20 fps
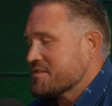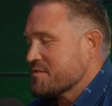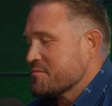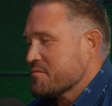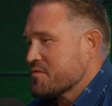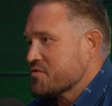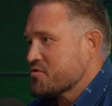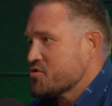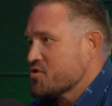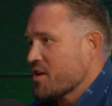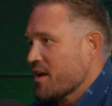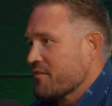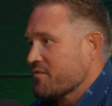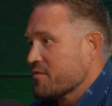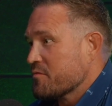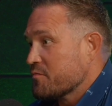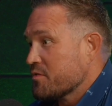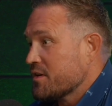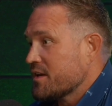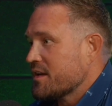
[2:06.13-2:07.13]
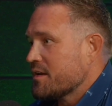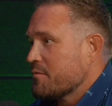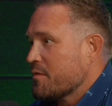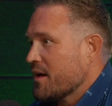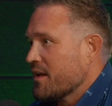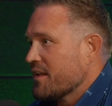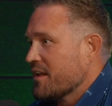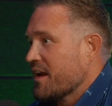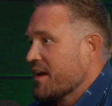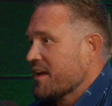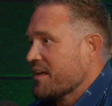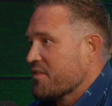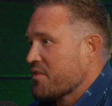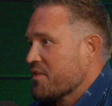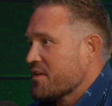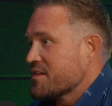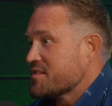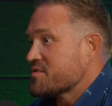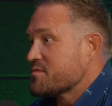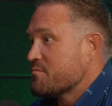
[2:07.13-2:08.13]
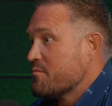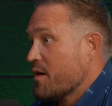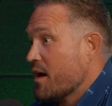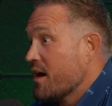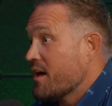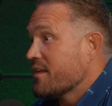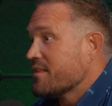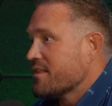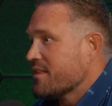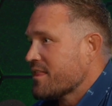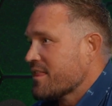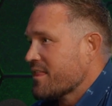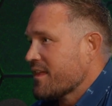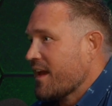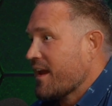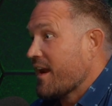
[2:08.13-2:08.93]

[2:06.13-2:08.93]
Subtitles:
some of the shit I've complained about like this month.